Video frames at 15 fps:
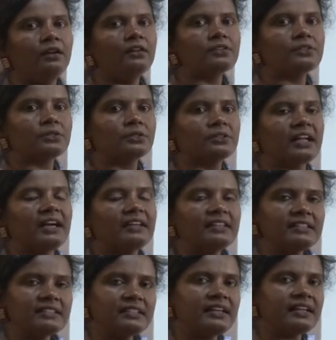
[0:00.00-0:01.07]
So that
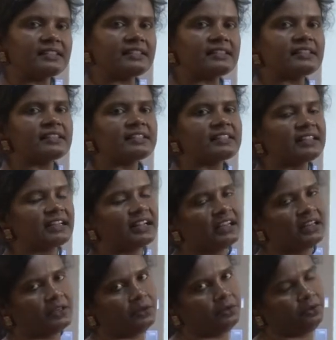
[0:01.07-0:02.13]
is the existing
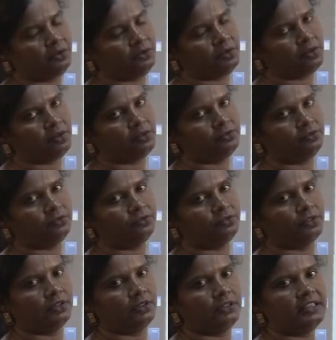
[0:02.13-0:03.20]
scenario of
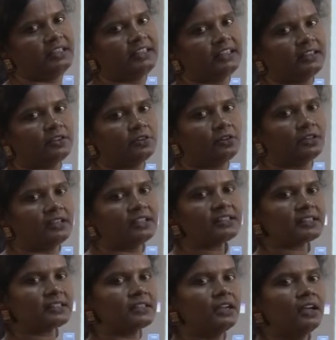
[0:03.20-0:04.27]
uh, Indian
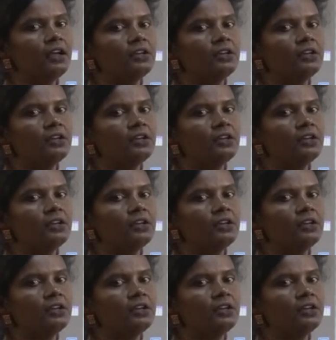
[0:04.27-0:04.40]
context.